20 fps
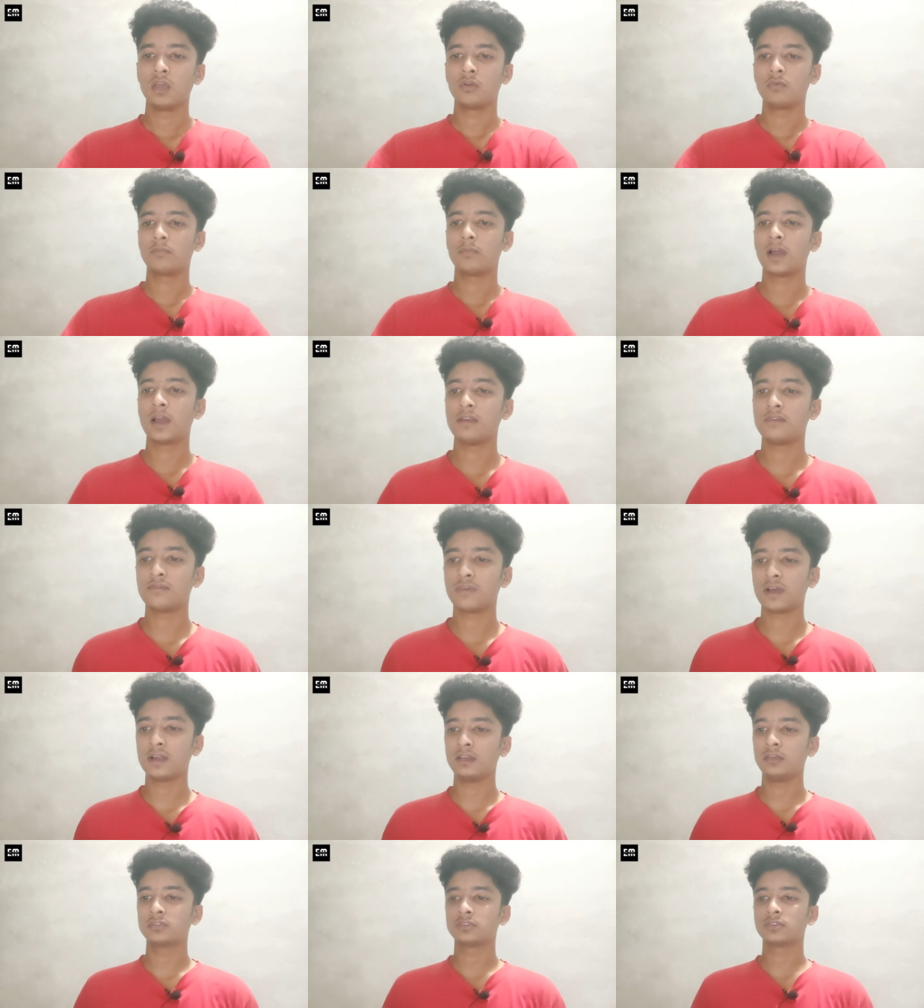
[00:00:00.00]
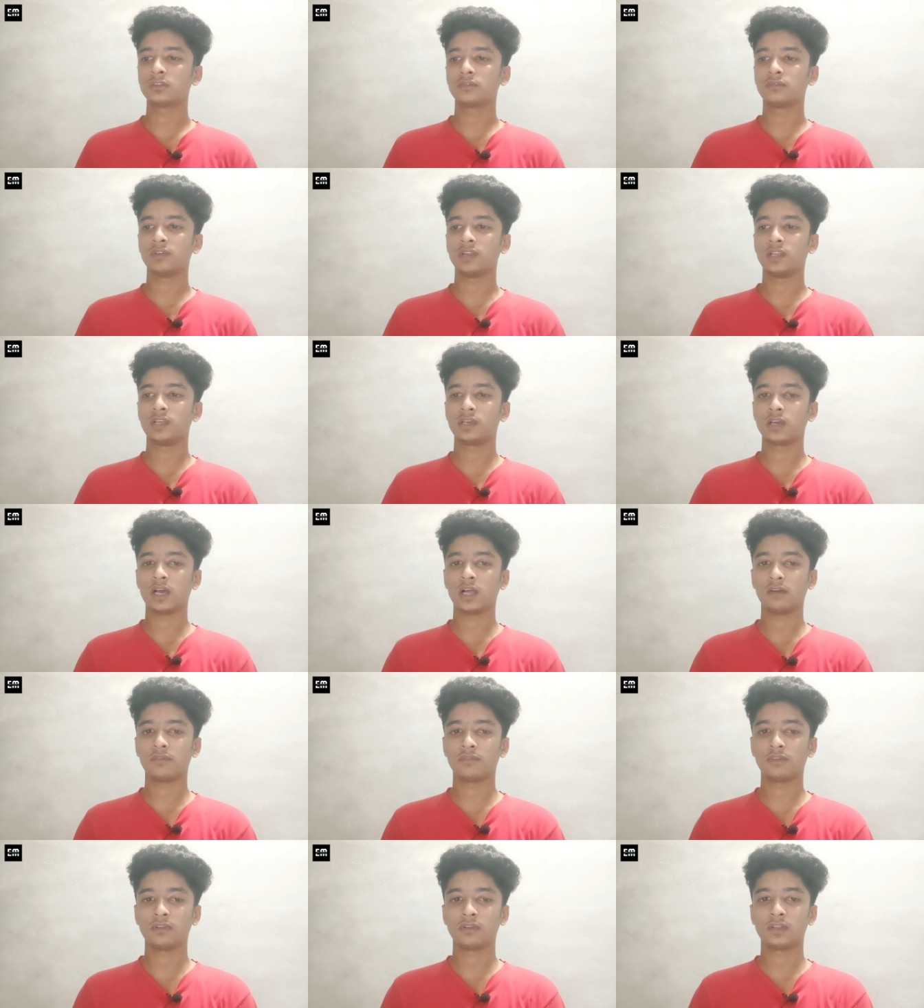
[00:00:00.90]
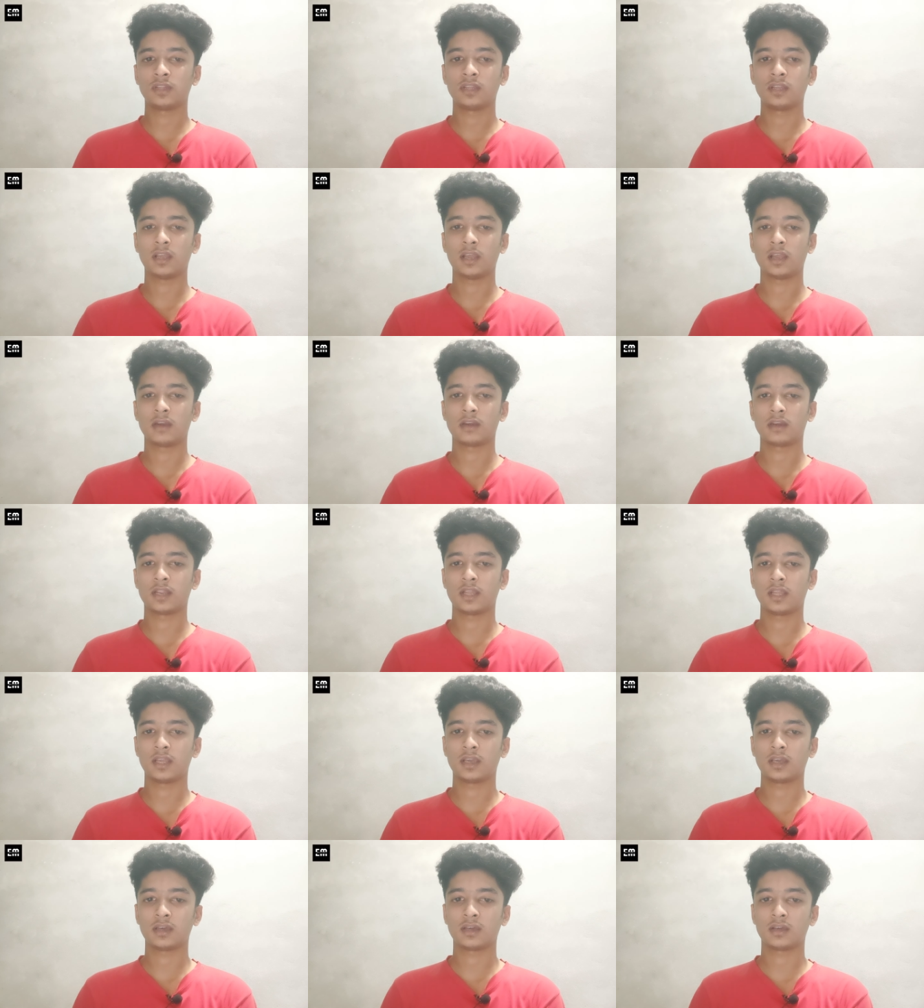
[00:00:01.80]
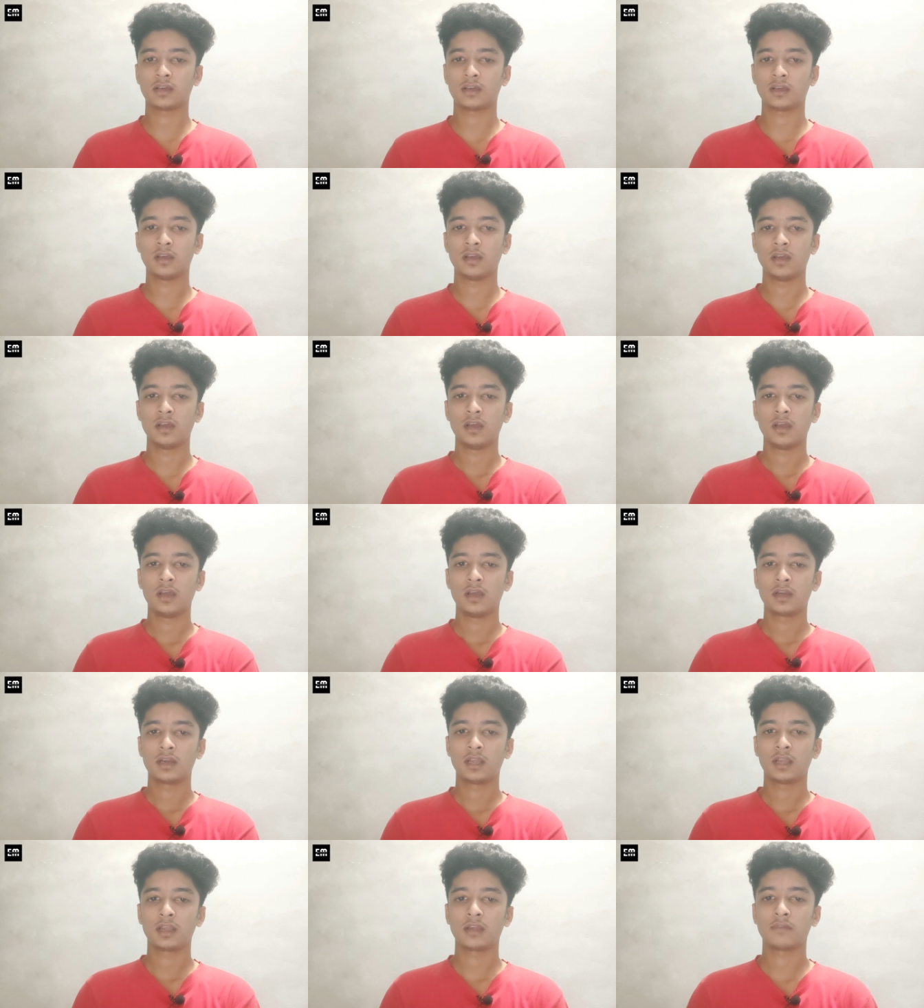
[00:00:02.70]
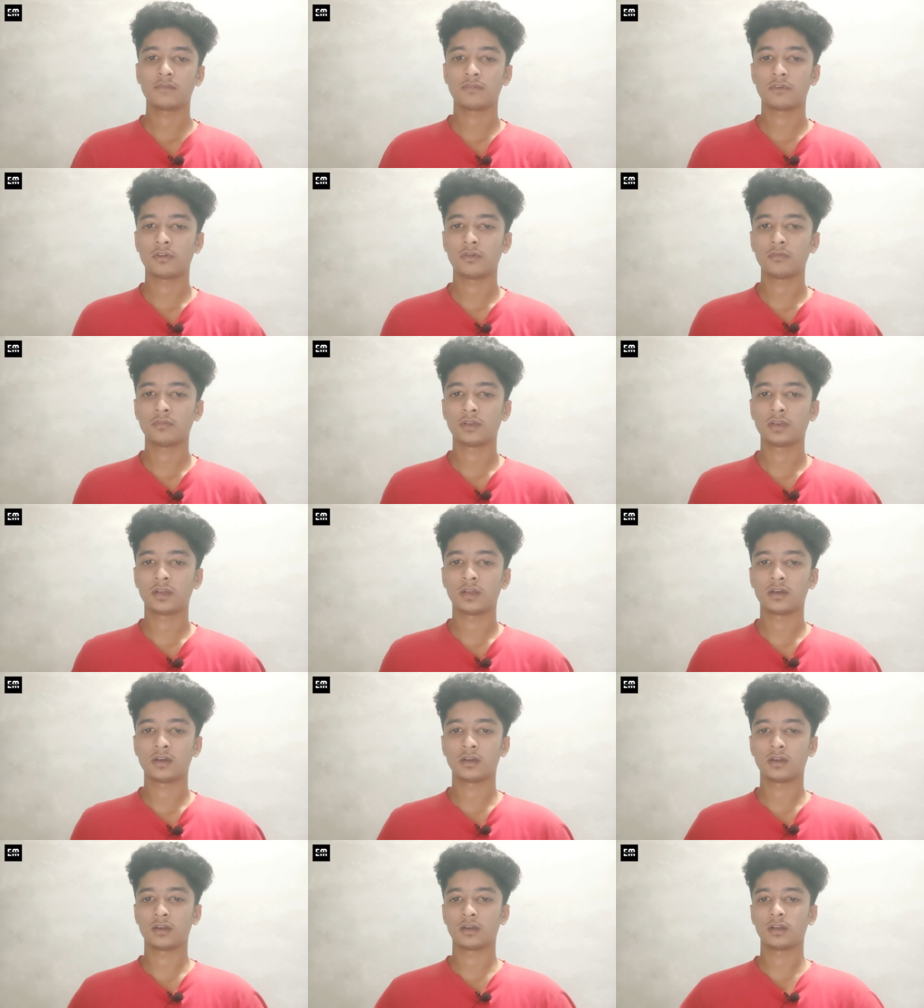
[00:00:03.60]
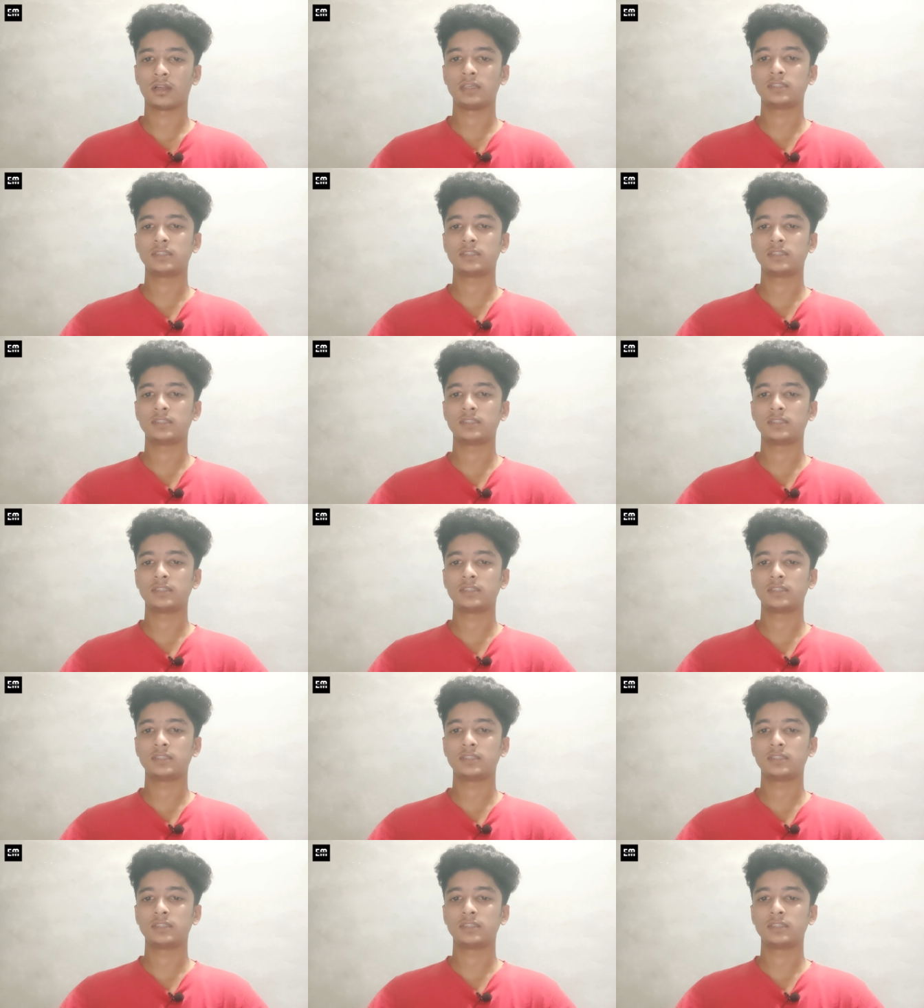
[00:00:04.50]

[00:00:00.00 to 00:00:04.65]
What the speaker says: you might find yourself feeling unfitting and taken from granted.